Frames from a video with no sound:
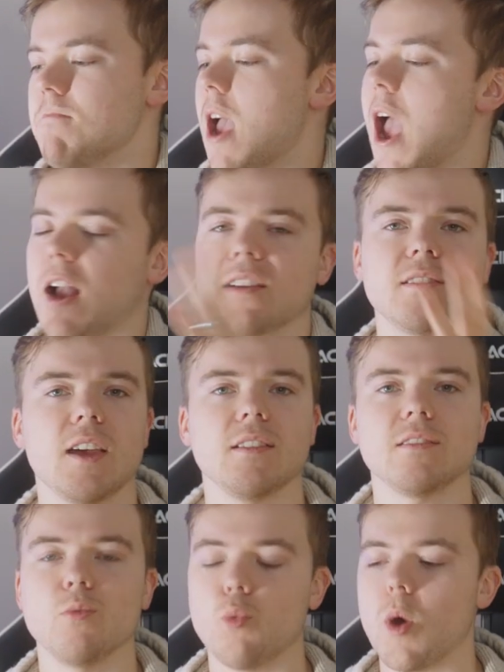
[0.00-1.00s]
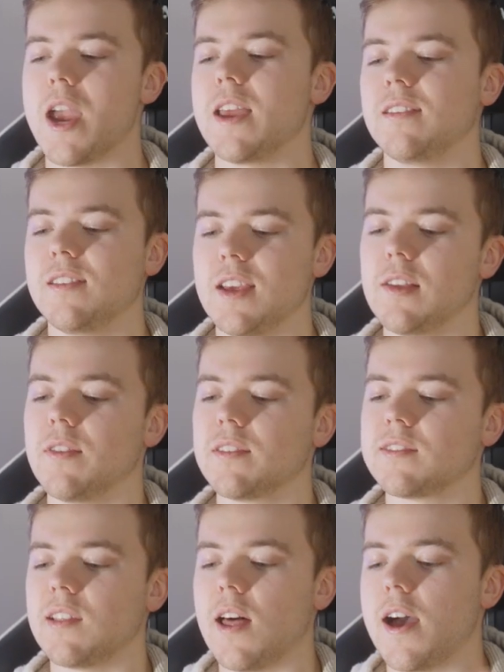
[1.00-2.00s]
excess weight in the
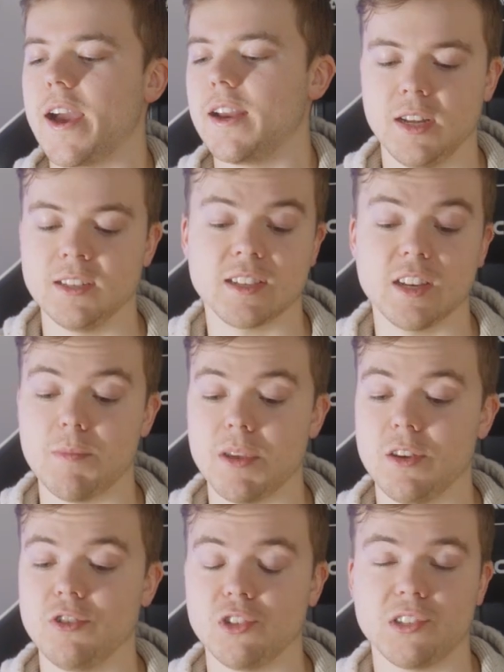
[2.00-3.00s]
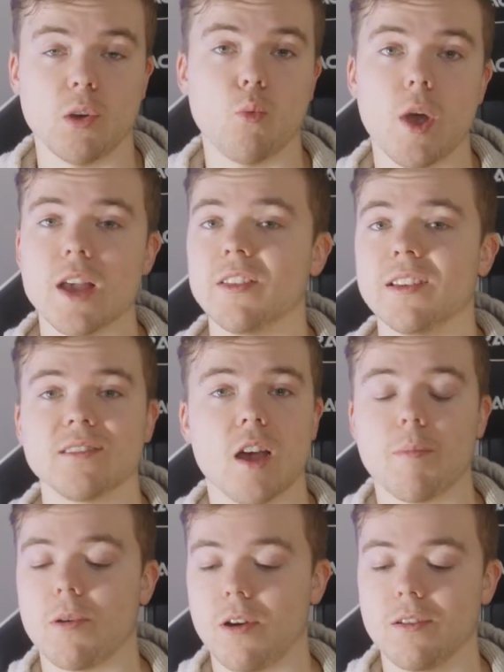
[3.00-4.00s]
slide. It's gonna be just a weightless
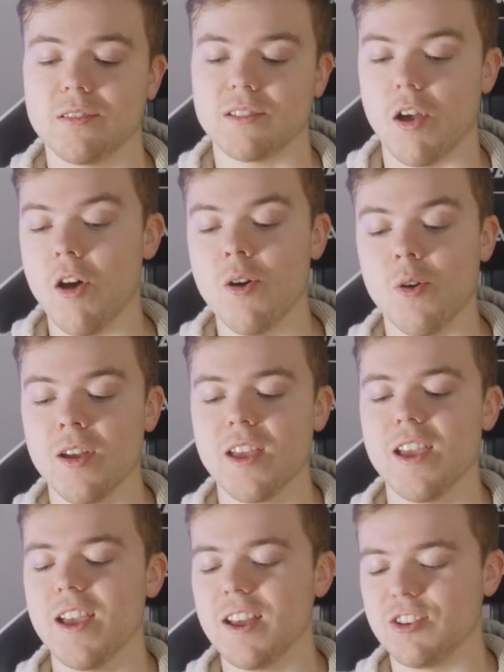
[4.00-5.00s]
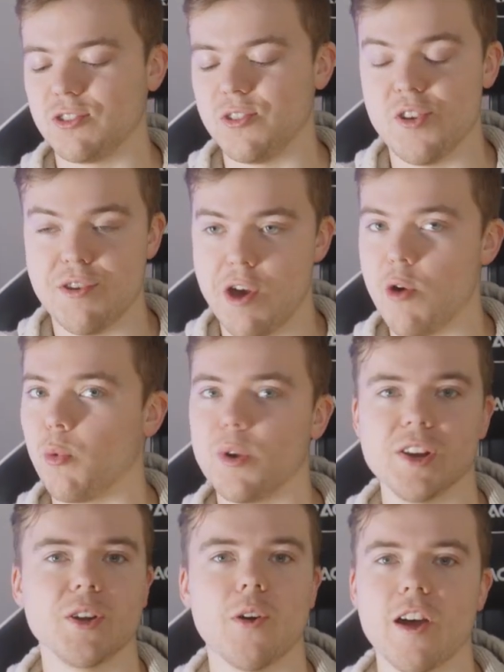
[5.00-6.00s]
upper. So just no
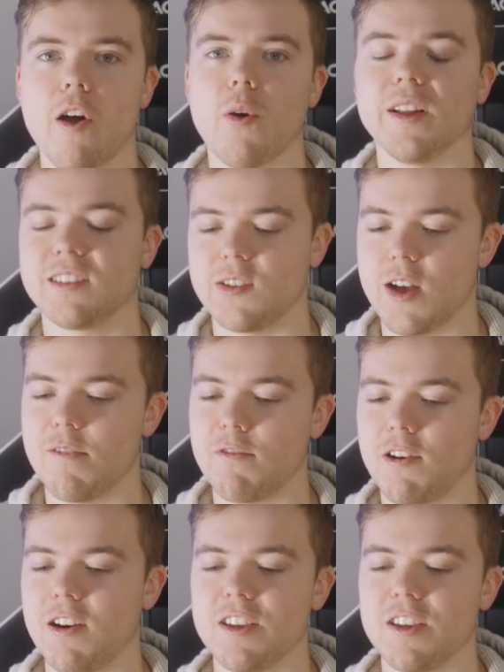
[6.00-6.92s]
recoil whatsoever.